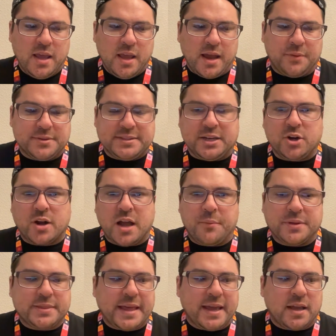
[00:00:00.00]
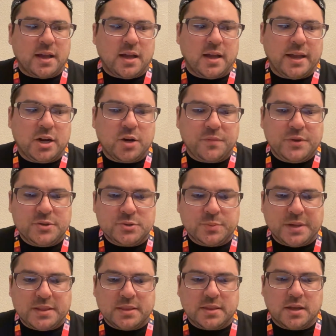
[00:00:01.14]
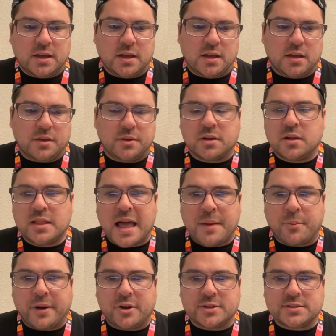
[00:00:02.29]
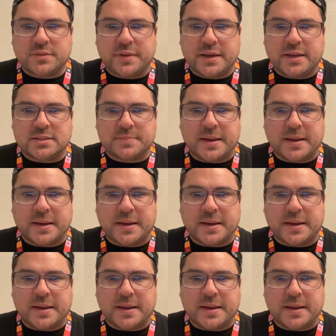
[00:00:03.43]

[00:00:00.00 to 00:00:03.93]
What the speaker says: And it was intercut with like interviews with collaborators of his,